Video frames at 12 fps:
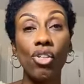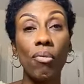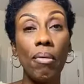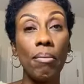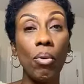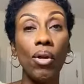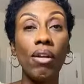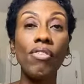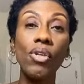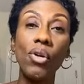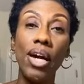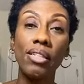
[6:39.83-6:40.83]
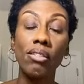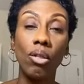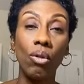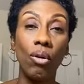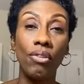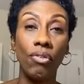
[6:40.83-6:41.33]
So remember, whatever you ask
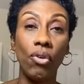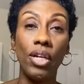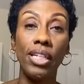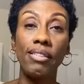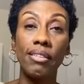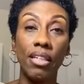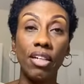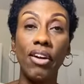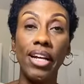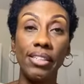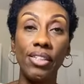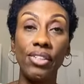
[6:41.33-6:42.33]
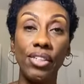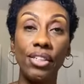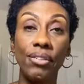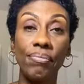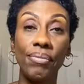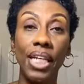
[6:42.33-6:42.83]
the Lord for, He's going to grant it to
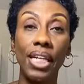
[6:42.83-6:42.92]
you.